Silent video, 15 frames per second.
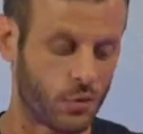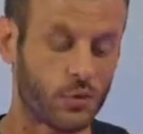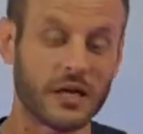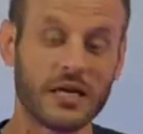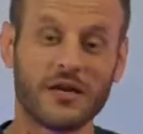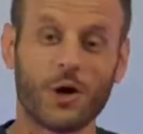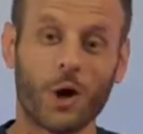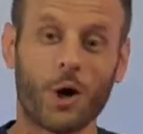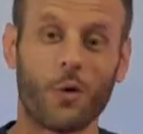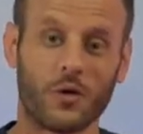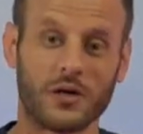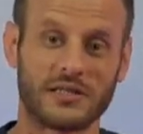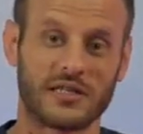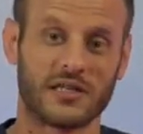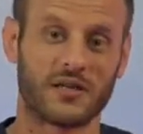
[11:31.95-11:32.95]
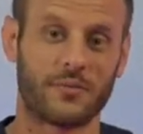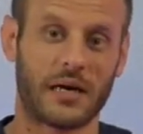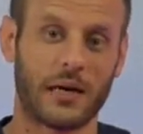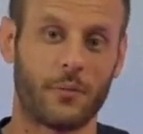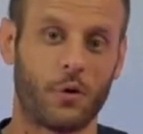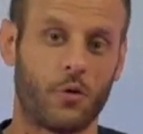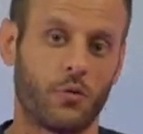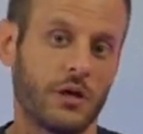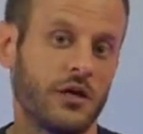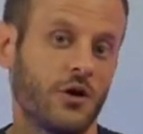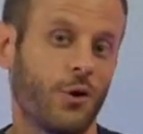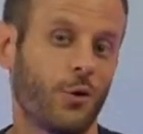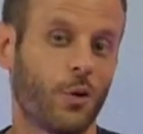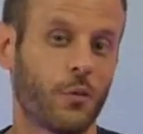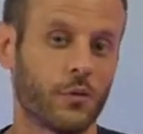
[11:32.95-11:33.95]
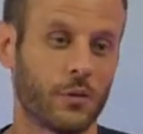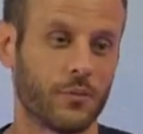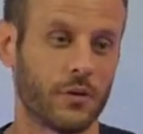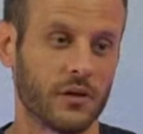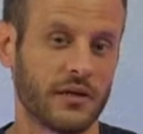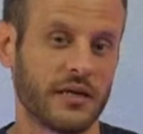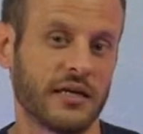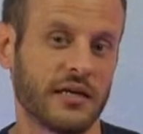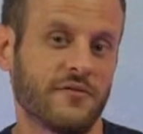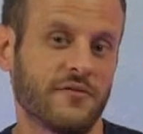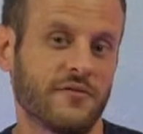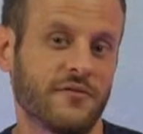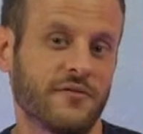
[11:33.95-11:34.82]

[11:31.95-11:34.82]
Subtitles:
We know what's in the Bible. We know what we believe,